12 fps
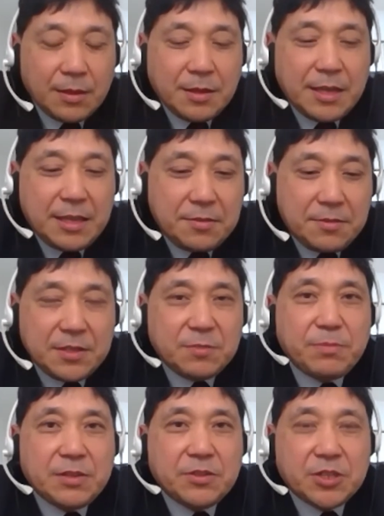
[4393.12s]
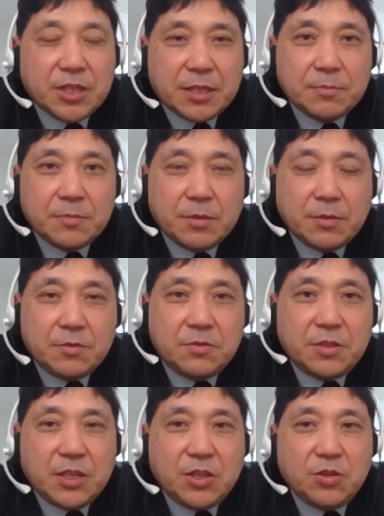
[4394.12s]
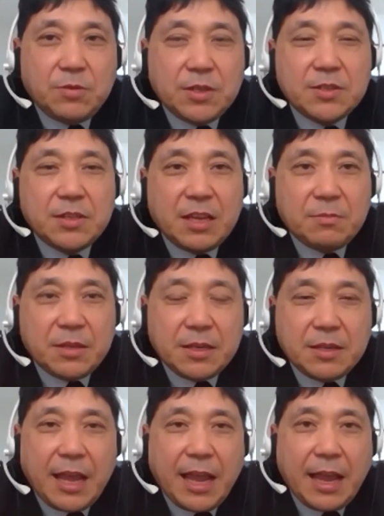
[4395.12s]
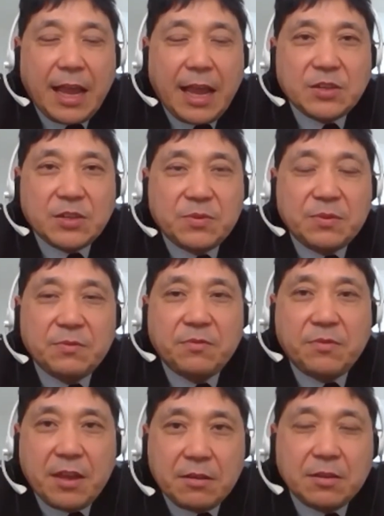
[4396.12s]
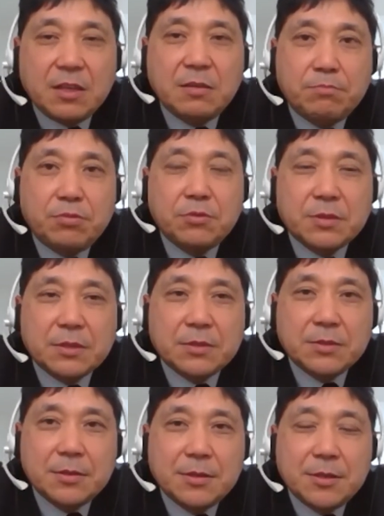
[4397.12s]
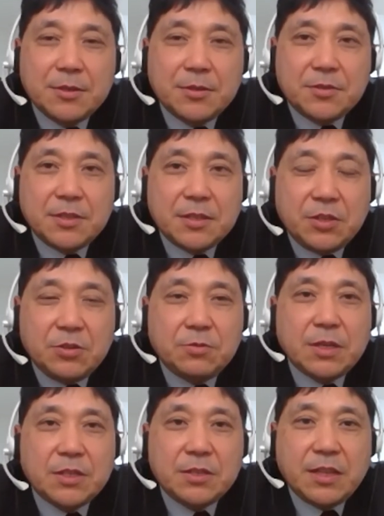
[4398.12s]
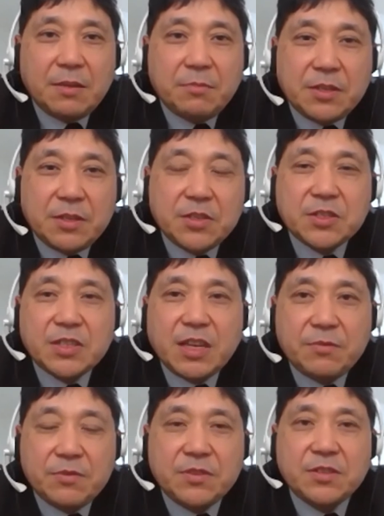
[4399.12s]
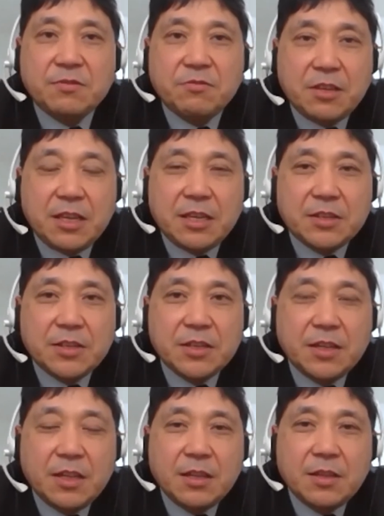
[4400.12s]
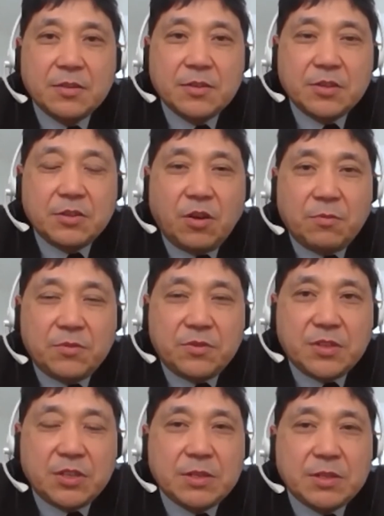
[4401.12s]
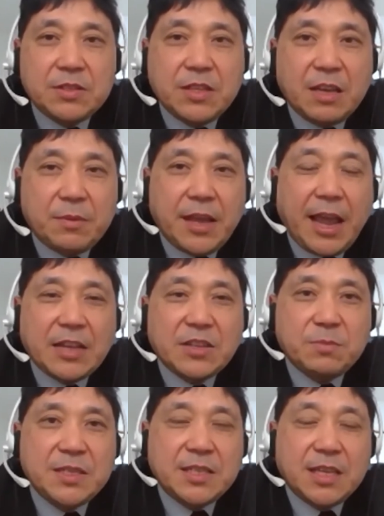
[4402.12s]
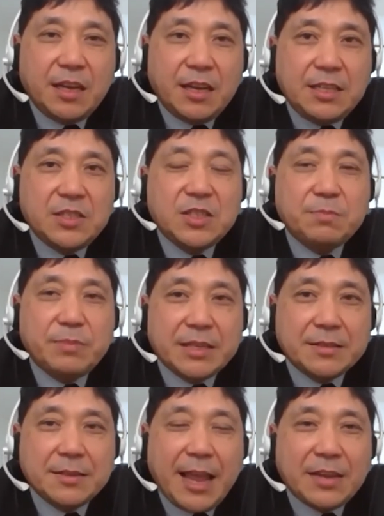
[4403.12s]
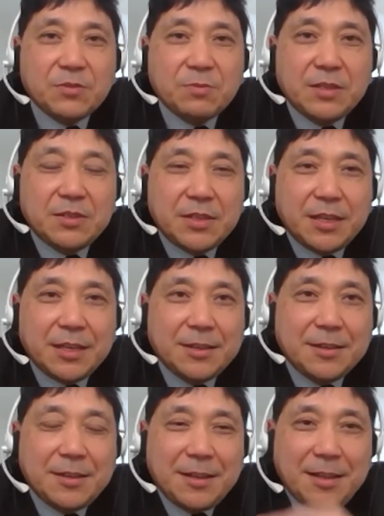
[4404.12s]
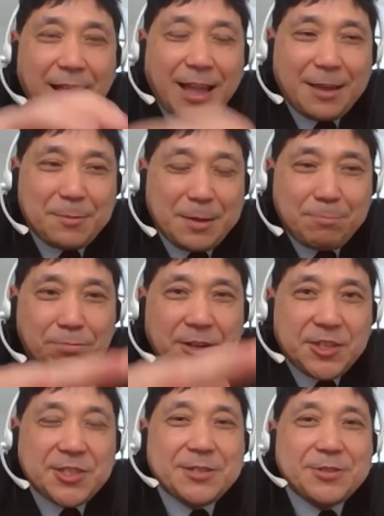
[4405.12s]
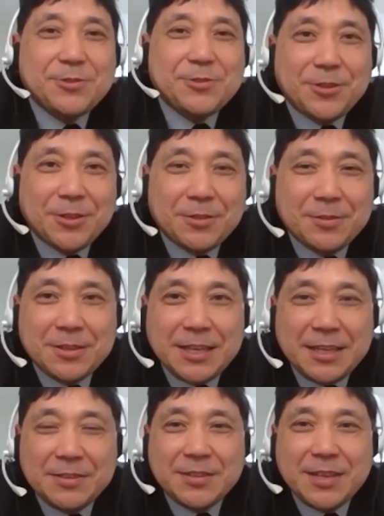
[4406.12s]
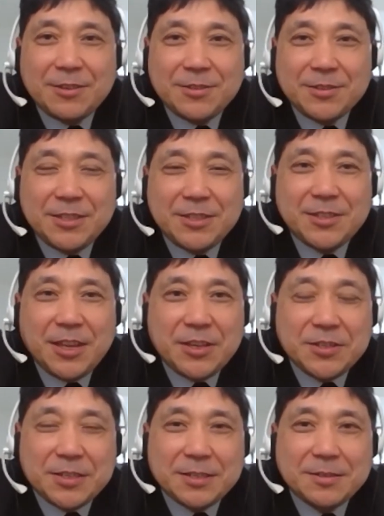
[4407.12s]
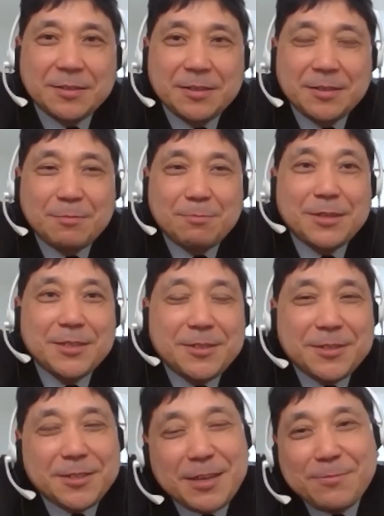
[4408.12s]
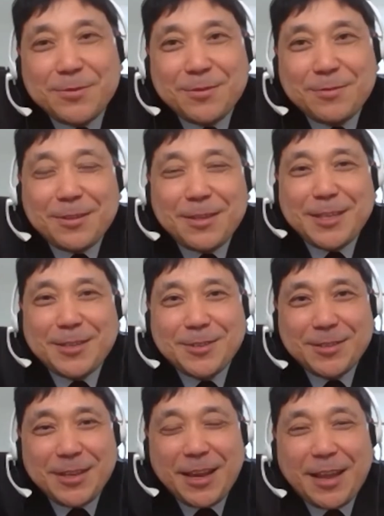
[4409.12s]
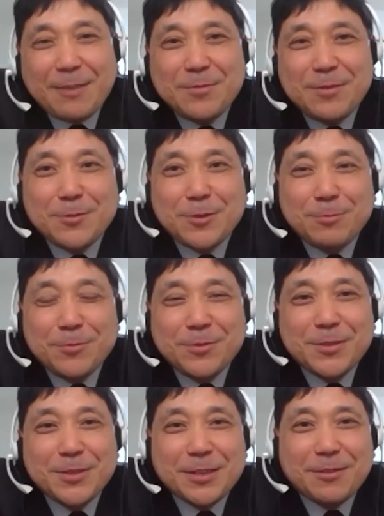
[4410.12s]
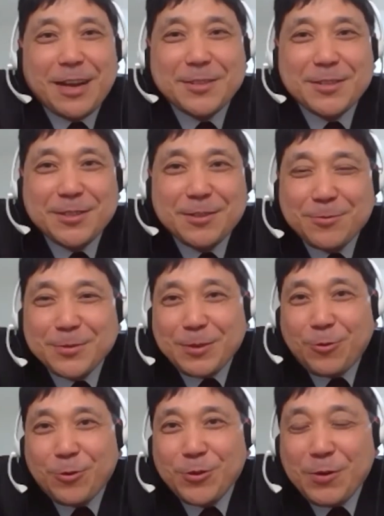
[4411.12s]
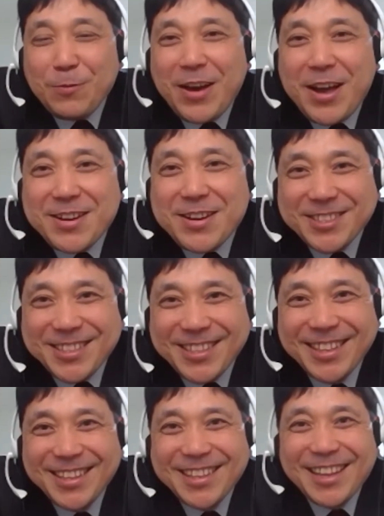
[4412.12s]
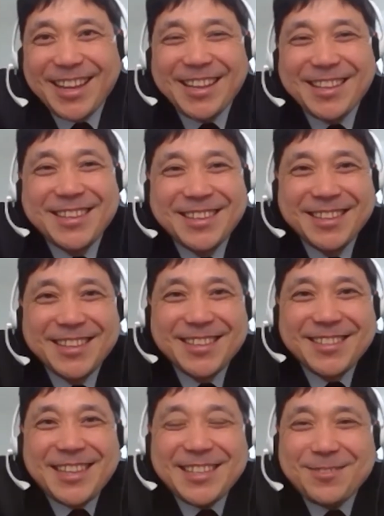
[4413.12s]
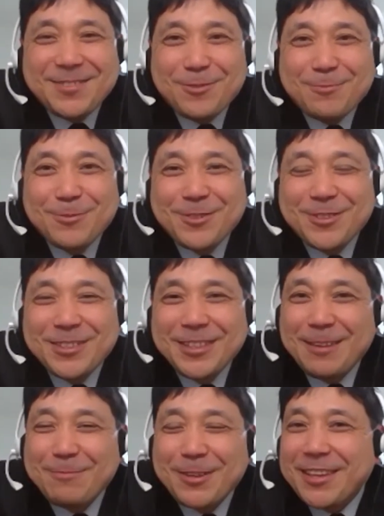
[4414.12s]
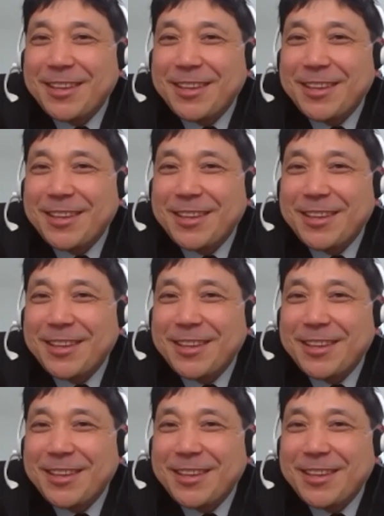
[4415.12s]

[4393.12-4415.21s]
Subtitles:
in this picture, the US Navy has been very important. The US Navy, the 7th Fleet of the US Navy, has been the linchpin, has been the, I mean, pressure stone in Southeast Asia. But the 7th Fleet, they have developed the crisis of the coronavirus. And that's almost, I mean,